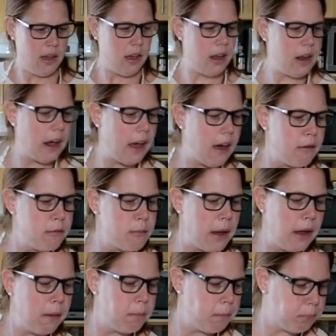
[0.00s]
And I have
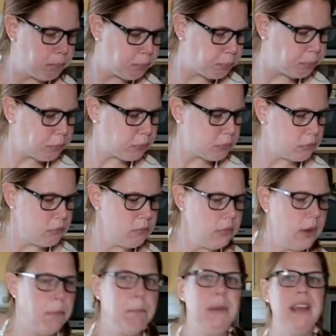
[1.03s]
my
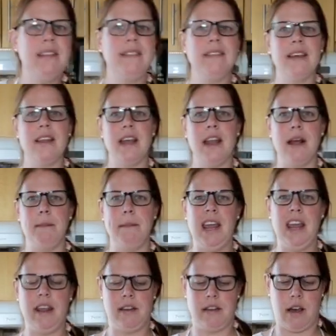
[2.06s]
pizza that I
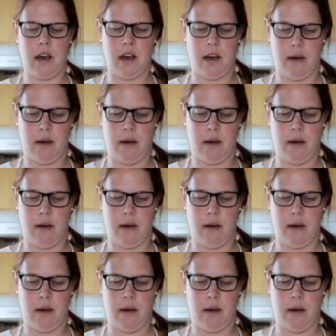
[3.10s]
made